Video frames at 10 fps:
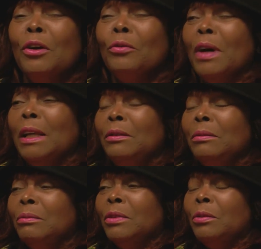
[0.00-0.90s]

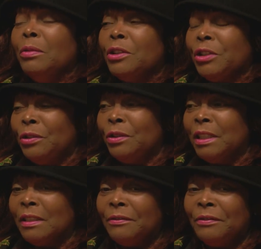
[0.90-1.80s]
When we were
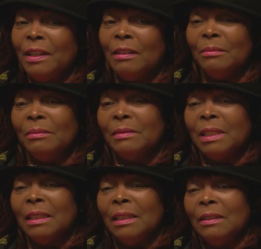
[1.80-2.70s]
shooting the film,
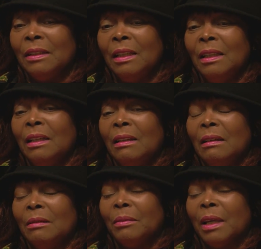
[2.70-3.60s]
the, the
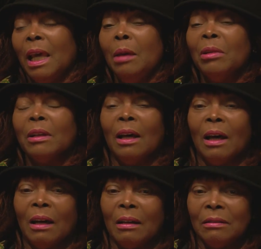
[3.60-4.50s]
um, cable
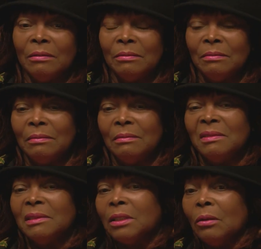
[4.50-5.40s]
car
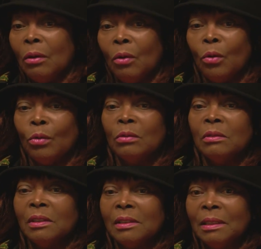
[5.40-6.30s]
was so
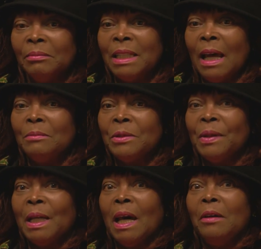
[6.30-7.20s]
old, sometimes
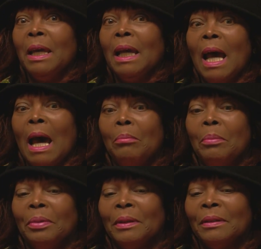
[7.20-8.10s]
we're going up
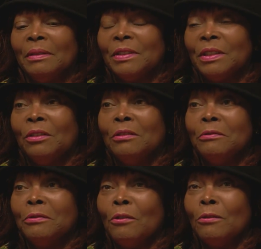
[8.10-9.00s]
and the snow
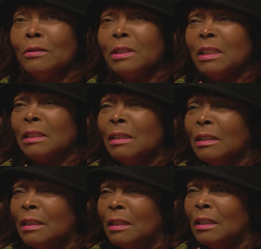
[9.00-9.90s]
falls and
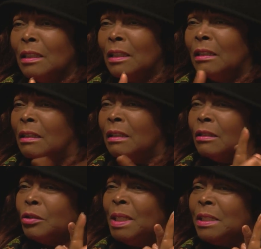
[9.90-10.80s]

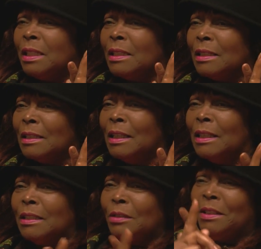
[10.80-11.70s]
got twisted.
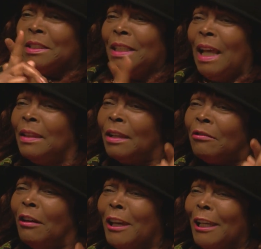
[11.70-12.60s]
So we stand there
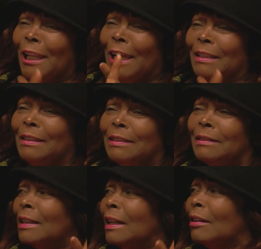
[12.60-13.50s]
rocking like this
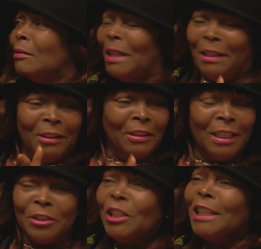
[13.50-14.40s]
and think, oh my God,
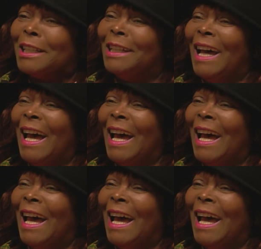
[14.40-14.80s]
that's it.